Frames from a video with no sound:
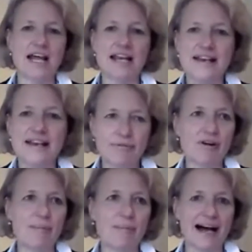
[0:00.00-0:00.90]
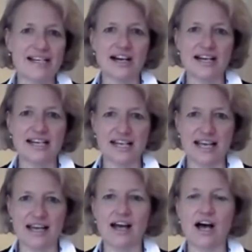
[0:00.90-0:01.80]
Never a bad
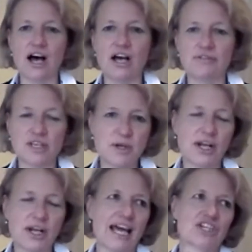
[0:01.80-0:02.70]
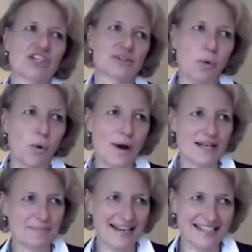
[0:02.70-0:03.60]
idea. Over communication is
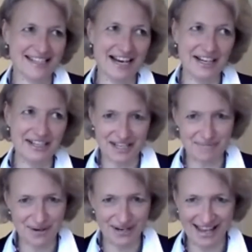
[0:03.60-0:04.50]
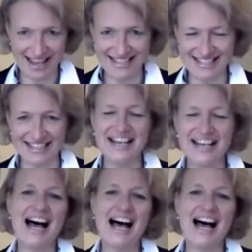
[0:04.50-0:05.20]
always better than under communication.